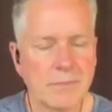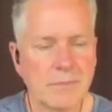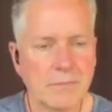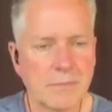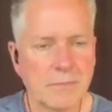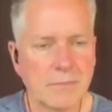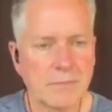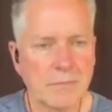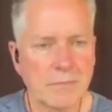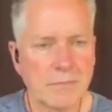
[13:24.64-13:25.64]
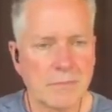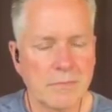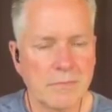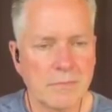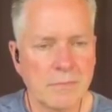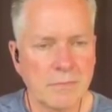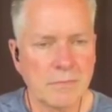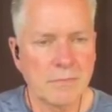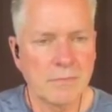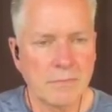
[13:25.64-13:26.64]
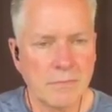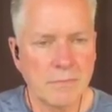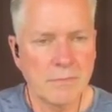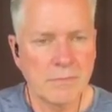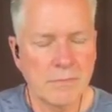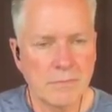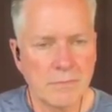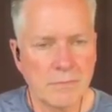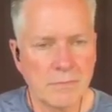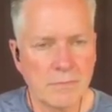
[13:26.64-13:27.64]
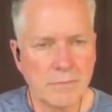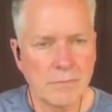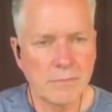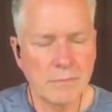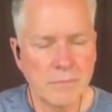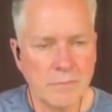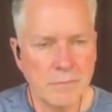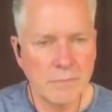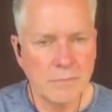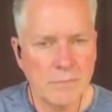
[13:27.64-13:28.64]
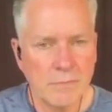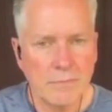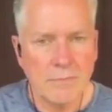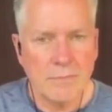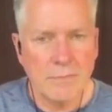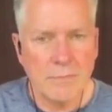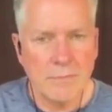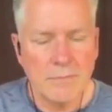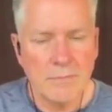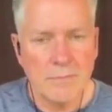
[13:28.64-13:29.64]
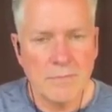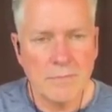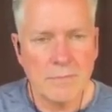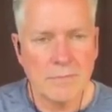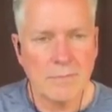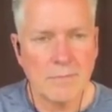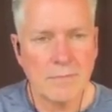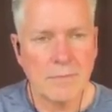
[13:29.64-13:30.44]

The person shown says nothing.